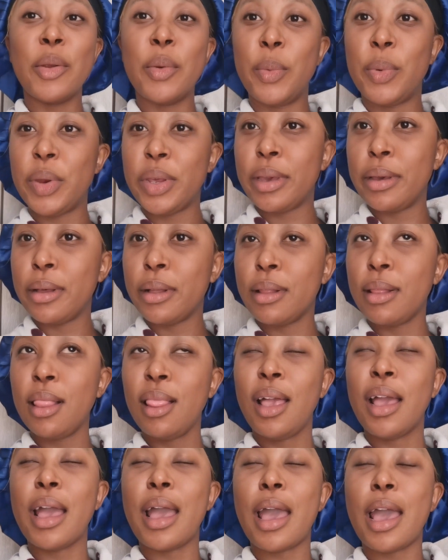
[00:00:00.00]

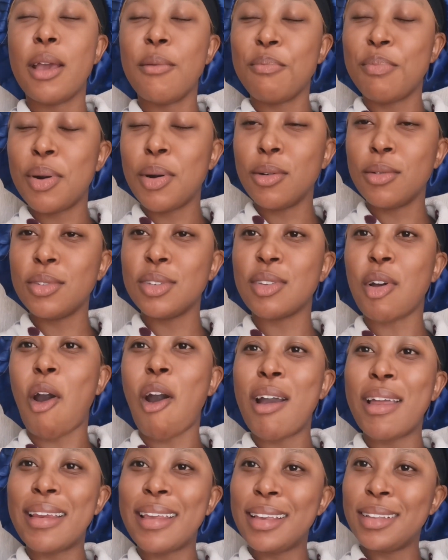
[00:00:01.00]
reel and post
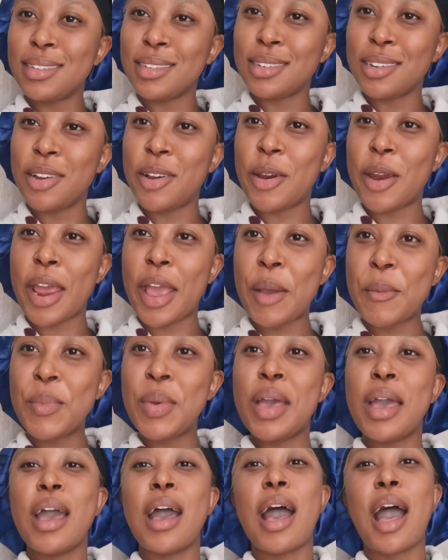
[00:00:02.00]
on
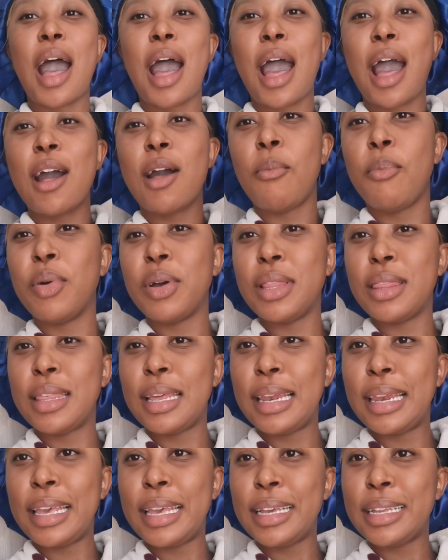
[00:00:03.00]
Instagram. I'll put
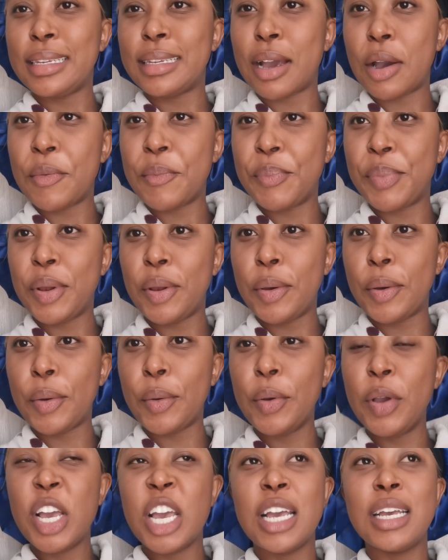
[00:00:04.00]
the link down
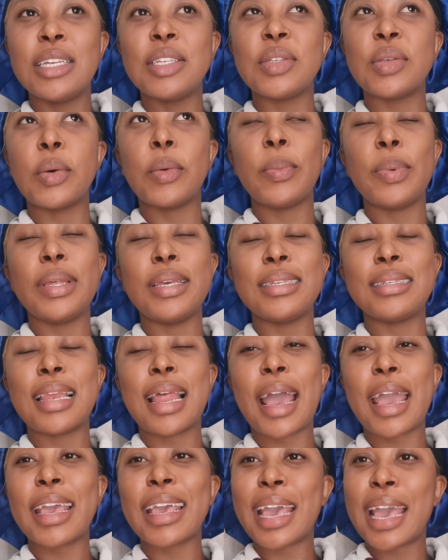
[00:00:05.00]
below. So please
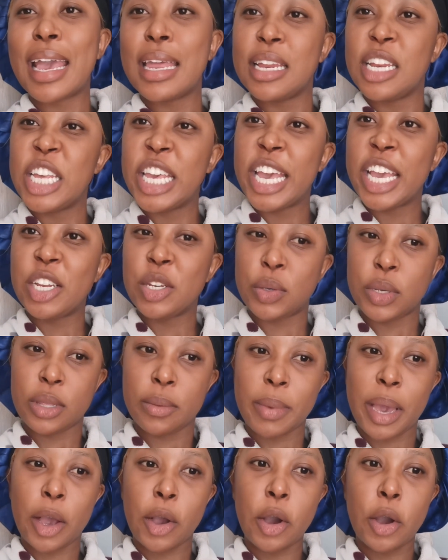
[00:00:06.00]
like and engage
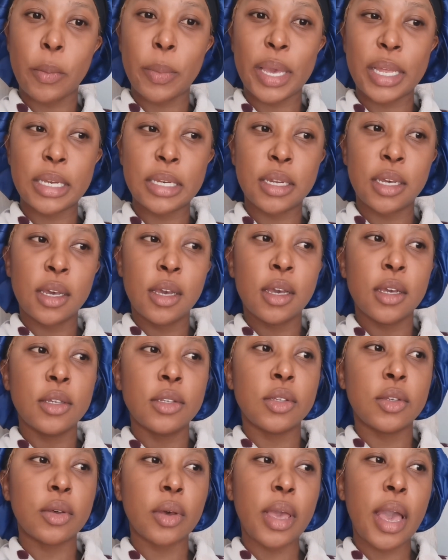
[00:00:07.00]
with my comment.
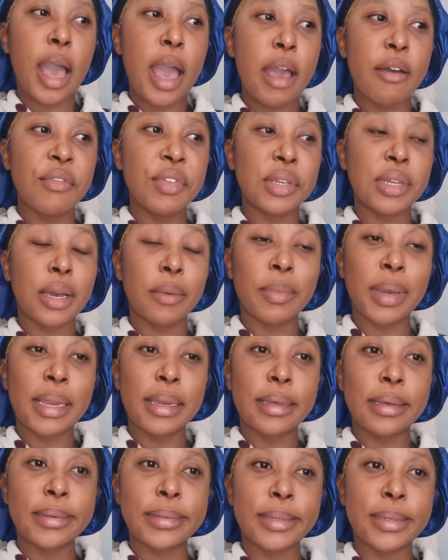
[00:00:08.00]
So yeah, I haven't done my
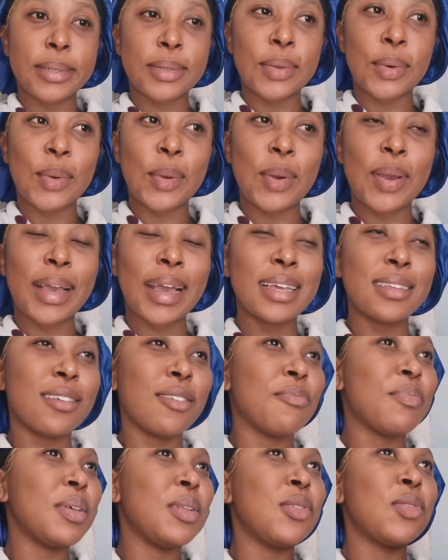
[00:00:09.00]
nails in so long. Guys,
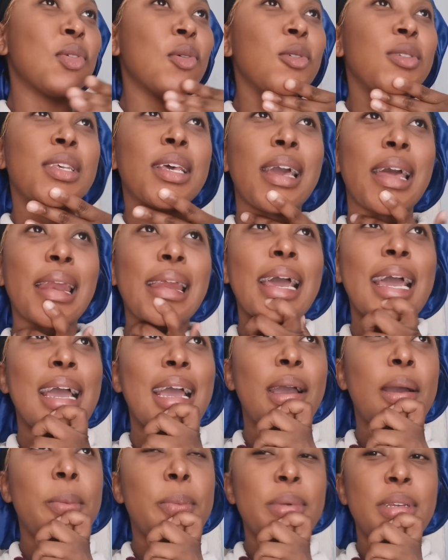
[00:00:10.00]
I've been so
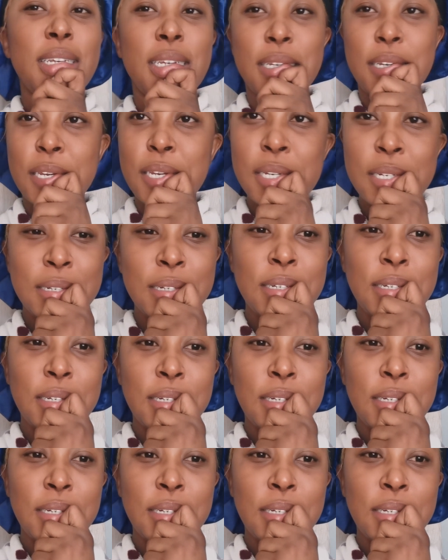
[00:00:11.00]
scrunch.